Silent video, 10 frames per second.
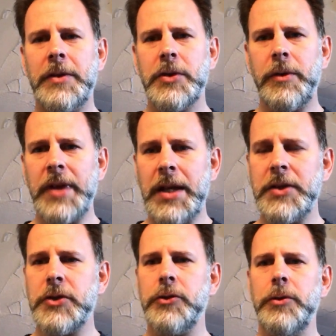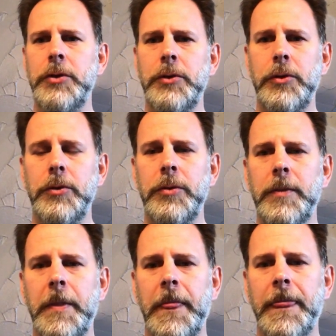So, if that is true,
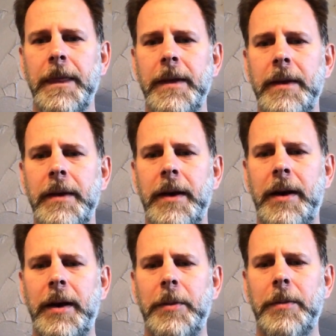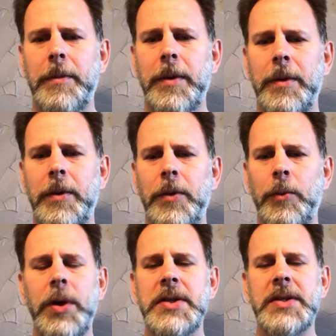um,
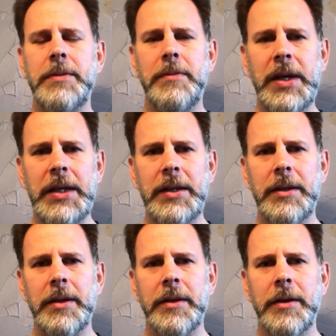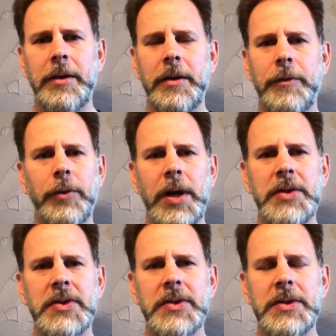what does it mean for
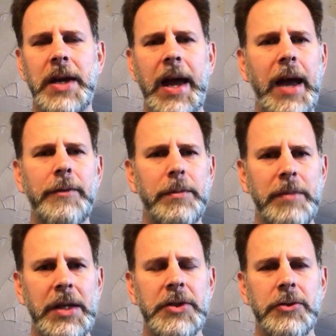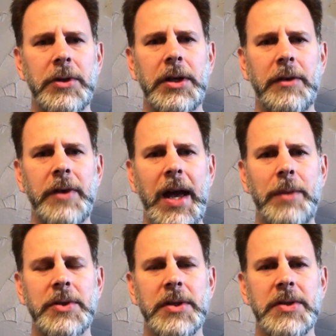us to have a ministry of
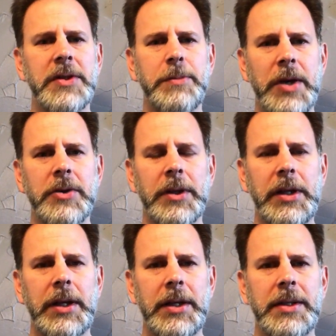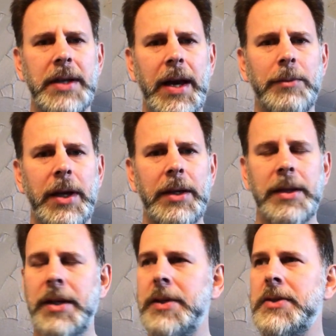absence, especially in a time
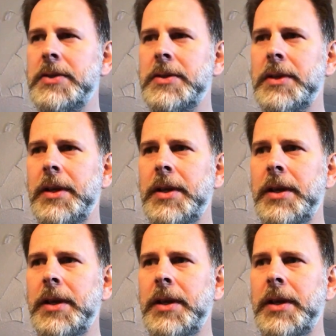like this?